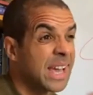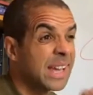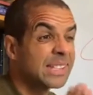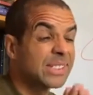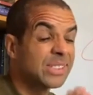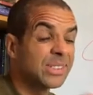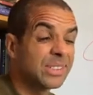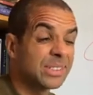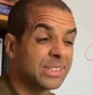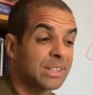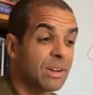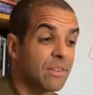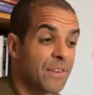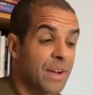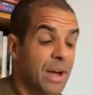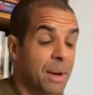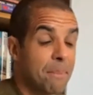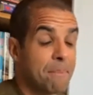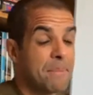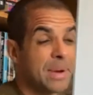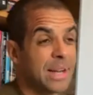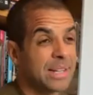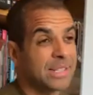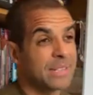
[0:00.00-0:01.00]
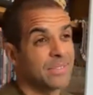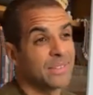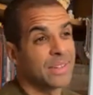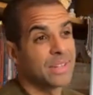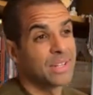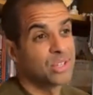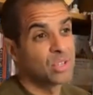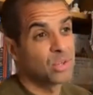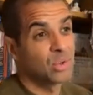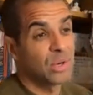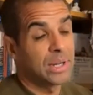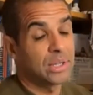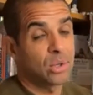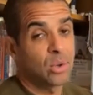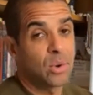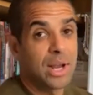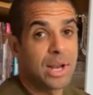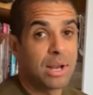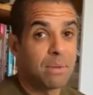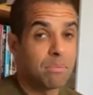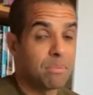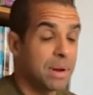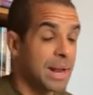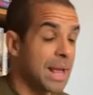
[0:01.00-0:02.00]
It's not something I massively enjoy
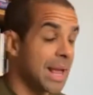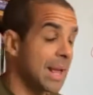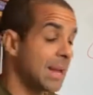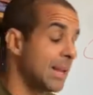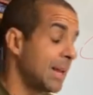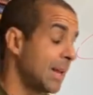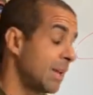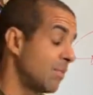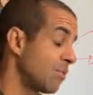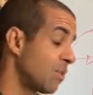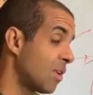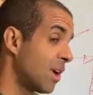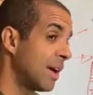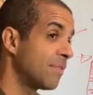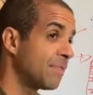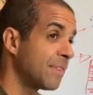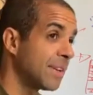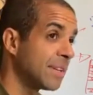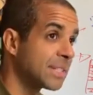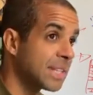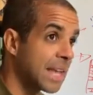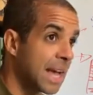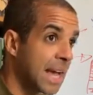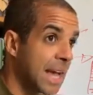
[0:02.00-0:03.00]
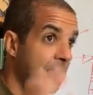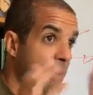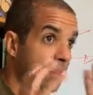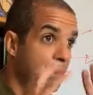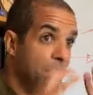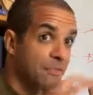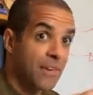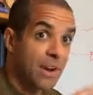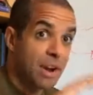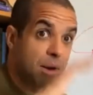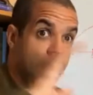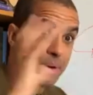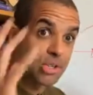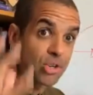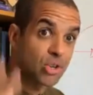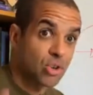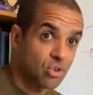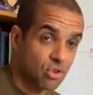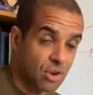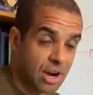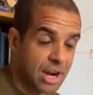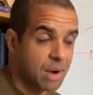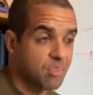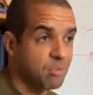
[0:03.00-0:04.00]
doing, planning, writing things down. I'm a very much
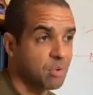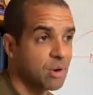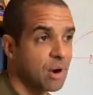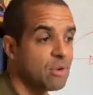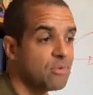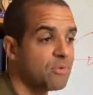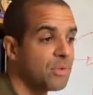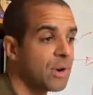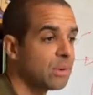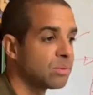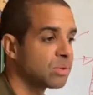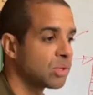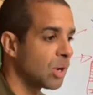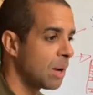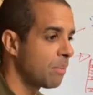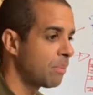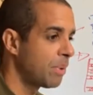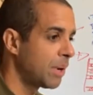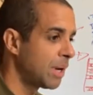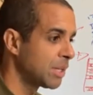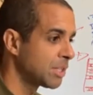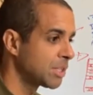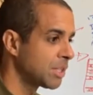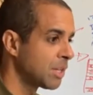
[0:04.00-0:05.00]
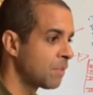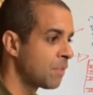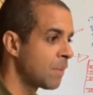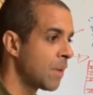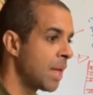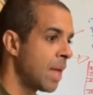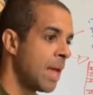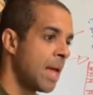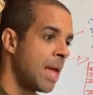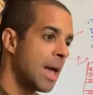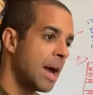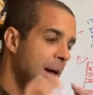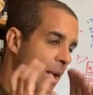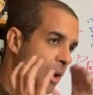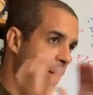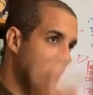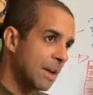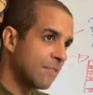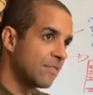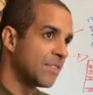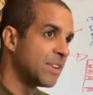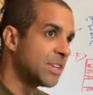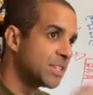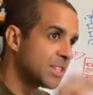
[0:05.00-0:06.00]
creator profile type person. I
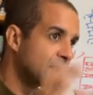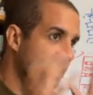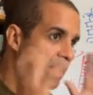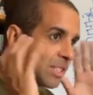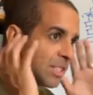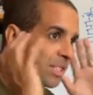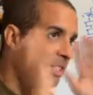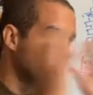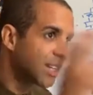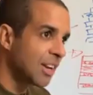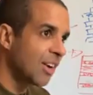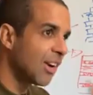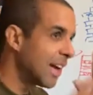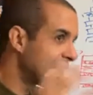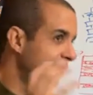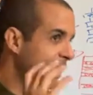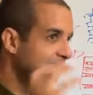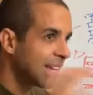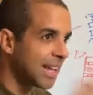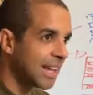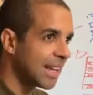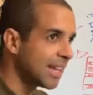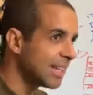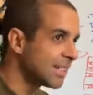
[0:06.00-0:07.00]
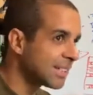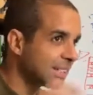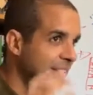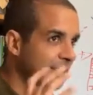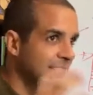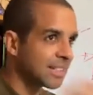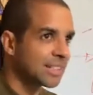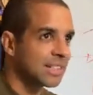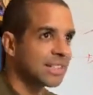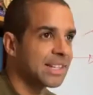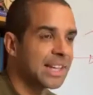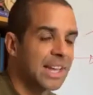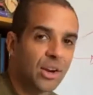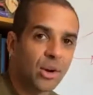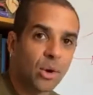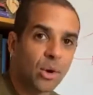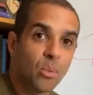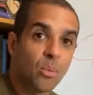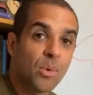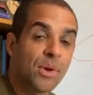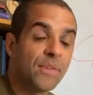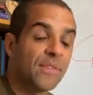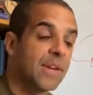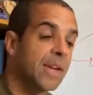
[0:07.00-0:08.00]
like visions and ideas and just getting
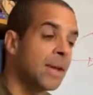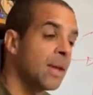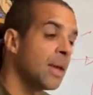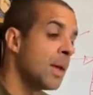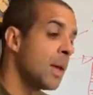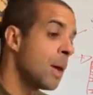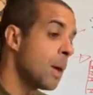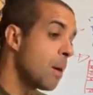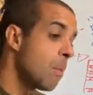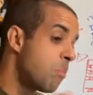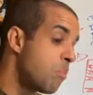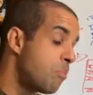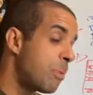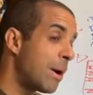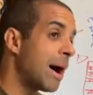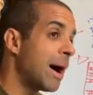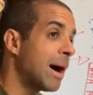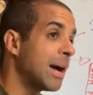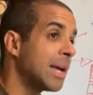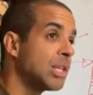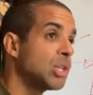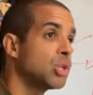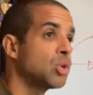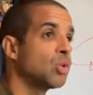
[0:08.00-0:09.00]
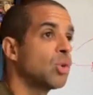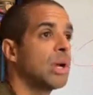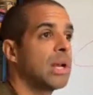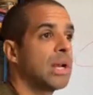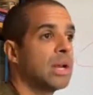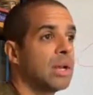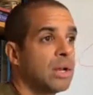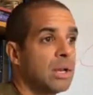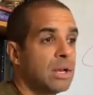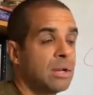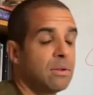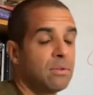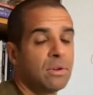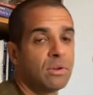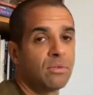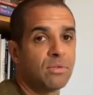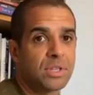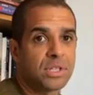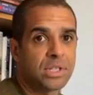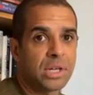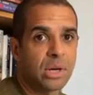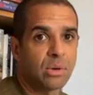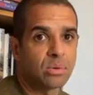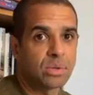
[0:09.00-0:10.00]
on with it. But I enjoy the
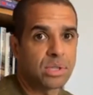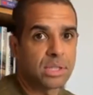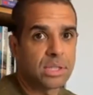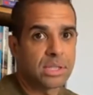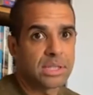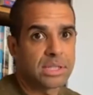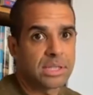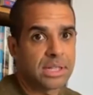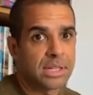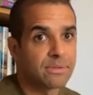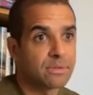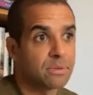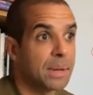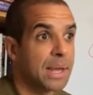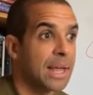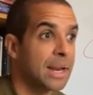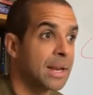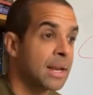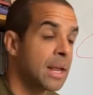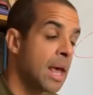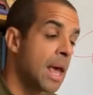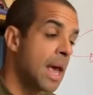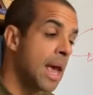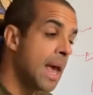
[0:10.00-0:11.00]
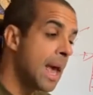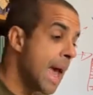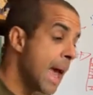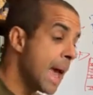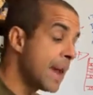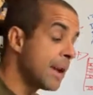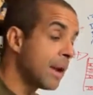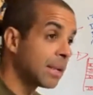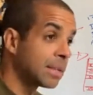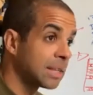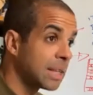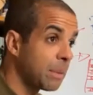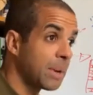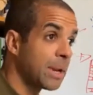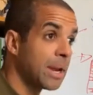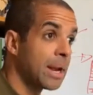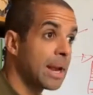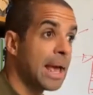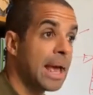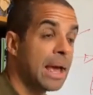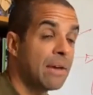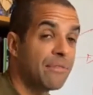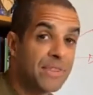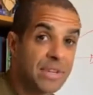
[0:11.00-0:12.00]
results that this gives me, and I dip in
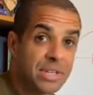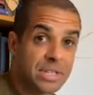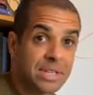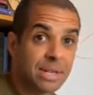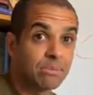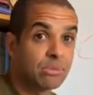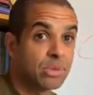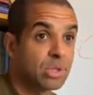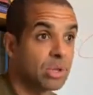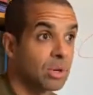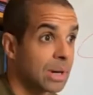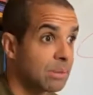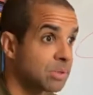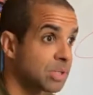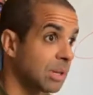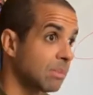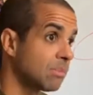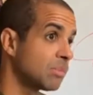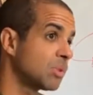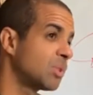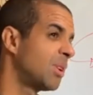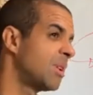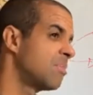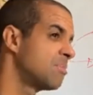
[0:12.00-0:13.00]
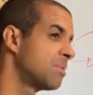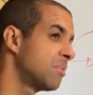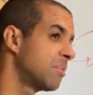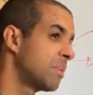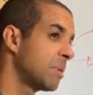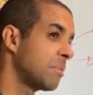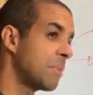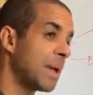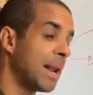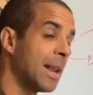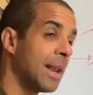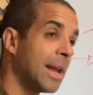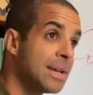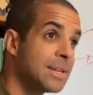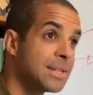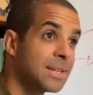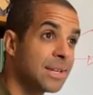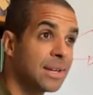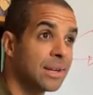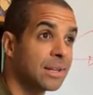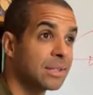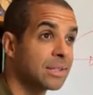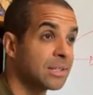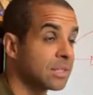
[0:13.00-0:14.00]
and out of this sometimes. Sometimes I'm a bit
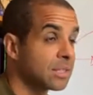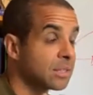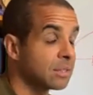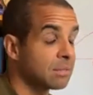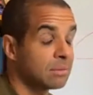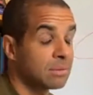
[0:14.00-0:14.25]
lazy and I just